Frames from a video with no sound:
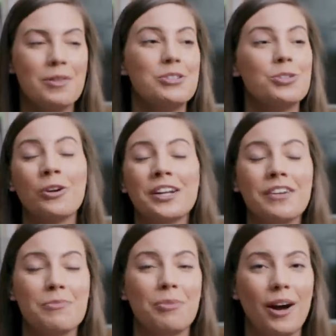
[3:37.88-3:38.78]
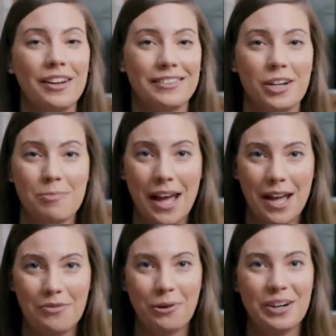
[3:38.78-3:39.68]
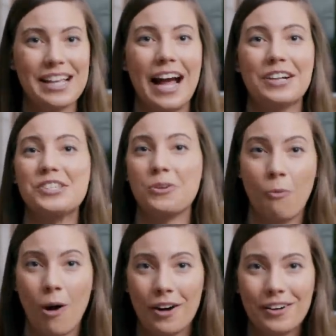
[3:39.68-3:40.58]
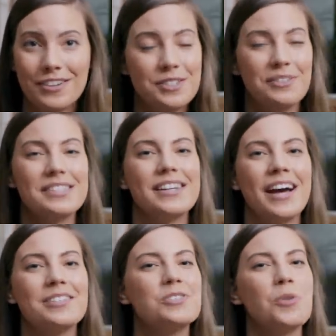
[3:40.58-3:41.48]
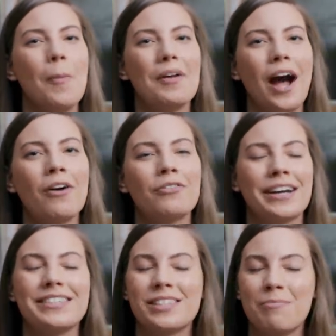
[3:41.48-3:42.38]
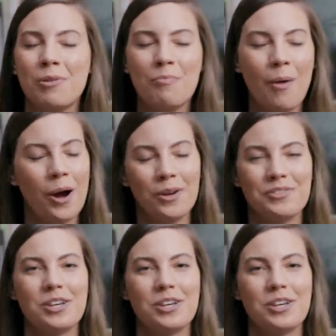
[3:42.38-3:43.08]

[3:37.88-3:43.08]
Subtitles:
The majority of the product that you're paying for is actually water, so instead, swap it out for a simple bar of